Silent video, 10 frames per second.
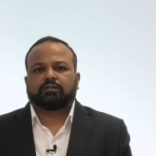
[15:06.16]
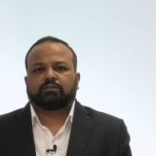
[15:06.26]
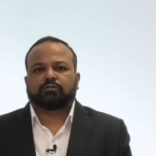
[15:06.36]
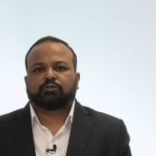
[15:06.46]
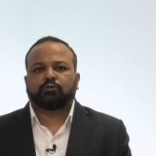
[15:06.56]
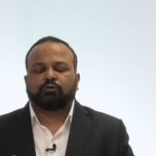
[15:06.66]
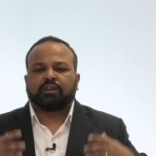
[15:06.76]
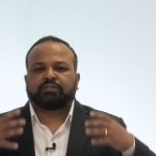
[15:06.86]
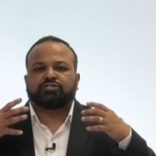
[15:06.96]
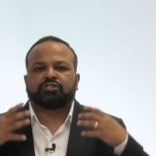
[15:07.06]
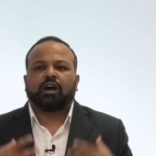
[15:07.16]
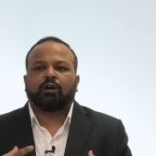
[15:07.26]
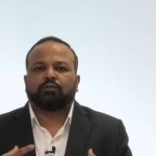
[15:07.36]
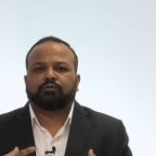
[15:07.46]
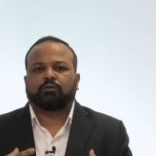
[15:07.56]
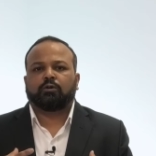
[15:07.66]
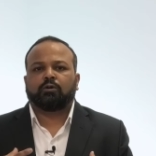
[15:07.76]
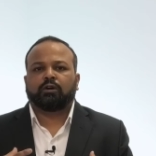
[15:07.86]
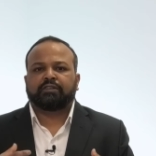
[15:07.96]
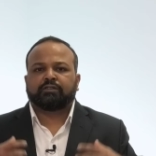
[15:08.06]
So, as a child of
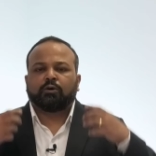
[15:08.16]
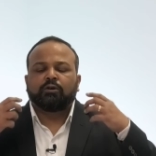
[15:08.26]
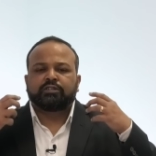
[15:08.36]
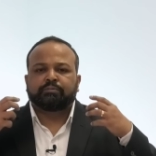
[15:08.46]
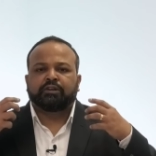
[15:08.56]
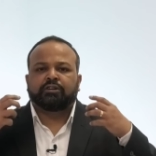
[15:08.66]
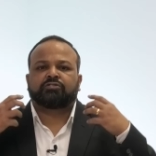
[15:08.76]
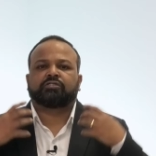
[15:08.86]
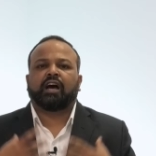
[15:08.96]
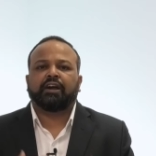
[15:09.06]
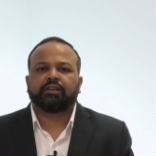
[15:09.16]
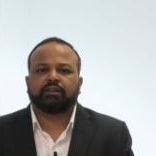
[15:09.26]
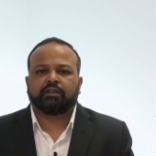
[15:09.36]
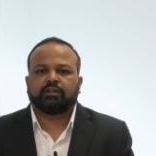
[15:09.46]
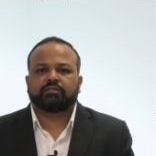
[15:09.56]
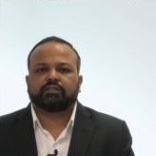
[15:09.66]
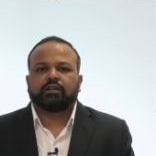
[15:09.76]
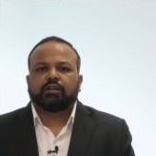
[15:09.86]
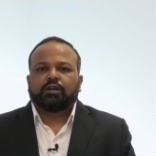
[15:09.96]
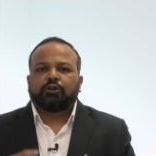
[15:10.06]
God, as the Holy Spirit residing in us,
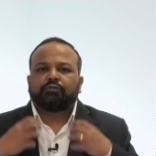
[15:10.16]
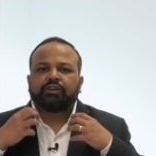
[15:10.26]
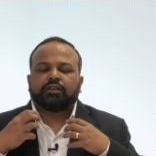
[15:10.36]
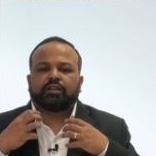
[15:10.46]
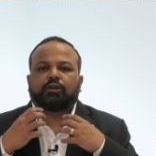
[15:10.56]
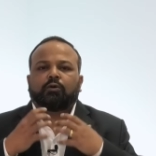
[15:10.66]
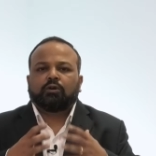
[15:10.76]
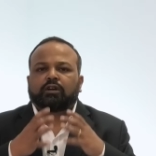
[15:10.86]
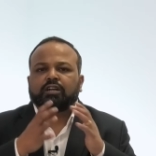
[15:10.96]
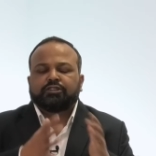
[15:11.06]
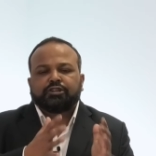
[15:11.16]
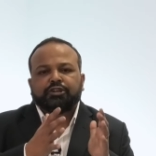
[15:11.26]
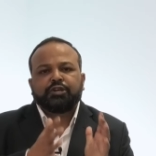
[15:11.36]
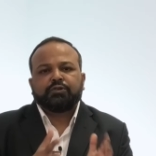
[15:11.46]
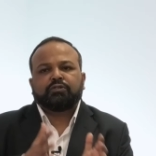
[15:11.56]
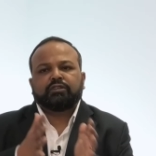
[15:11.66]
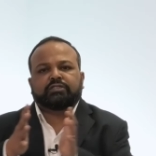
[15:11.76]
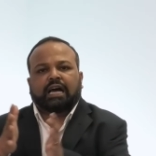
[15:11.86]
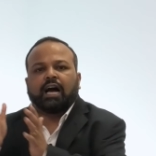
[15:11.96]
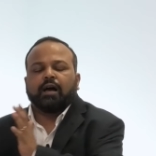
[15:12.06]
we cannot continue in
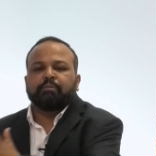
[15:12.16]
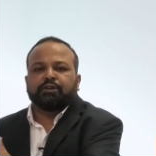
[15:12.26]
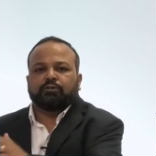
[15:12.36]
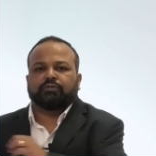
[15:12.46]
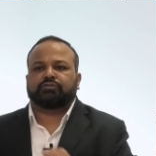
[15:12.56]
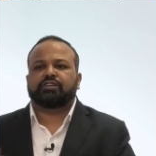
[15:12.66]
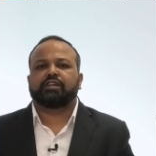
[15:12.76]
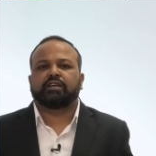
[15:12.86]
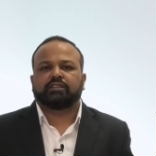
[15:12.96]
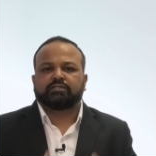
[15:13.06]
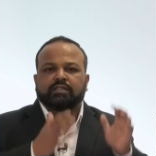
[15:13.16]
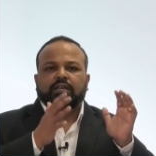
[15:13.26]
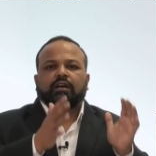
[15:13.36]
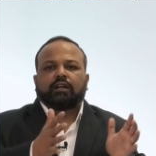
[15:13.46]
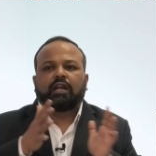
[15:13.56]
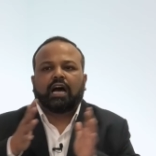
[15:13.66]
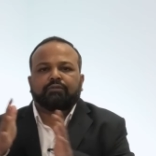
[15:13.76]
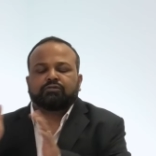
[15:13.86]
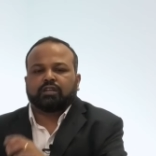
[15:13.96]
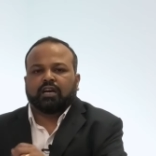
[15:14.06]
this habit of sinning, this
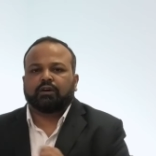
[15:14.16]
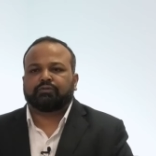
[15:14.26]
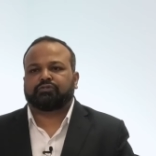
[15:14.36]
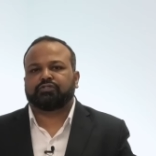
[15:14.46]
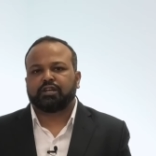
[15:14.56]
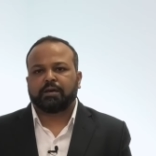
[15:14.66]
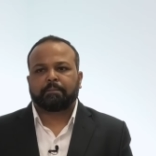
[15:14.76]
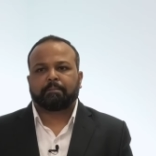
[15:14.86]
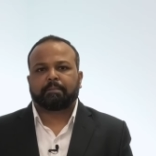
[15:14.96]
lifestyle of sinning.